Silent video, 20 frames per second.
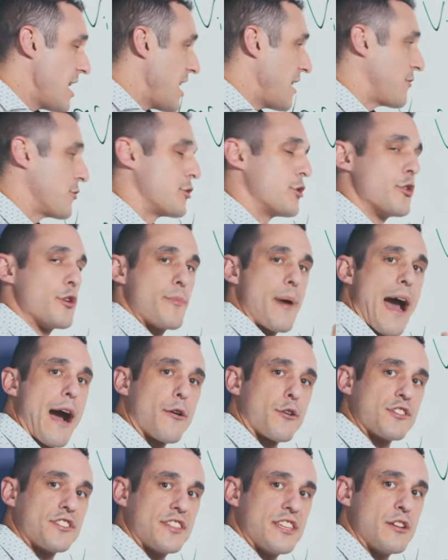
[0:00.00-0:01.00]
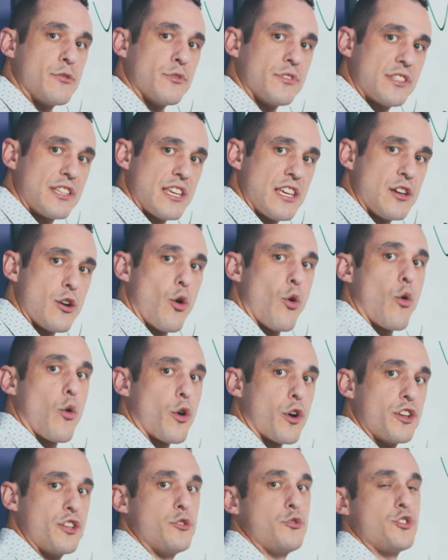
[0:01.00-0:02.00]
If you're doing power sequencing
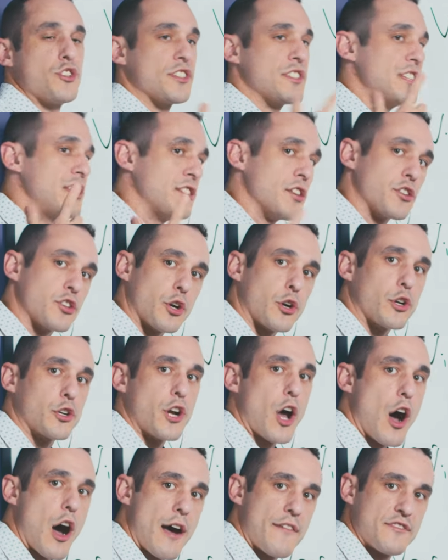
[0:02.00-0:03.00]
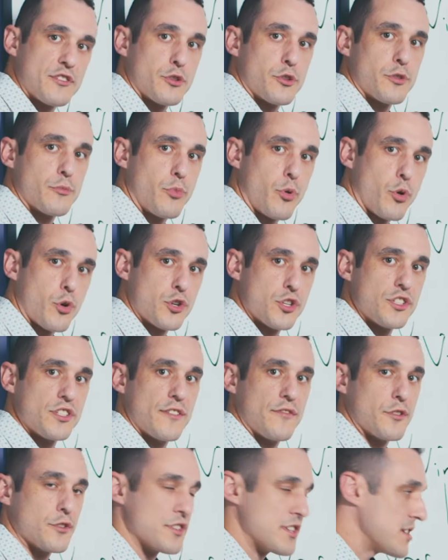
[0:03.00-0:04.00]
or you just need to turn off certain portions
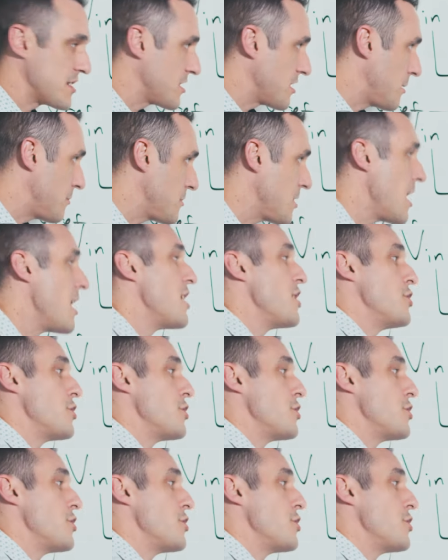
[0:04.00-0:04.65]
of your system,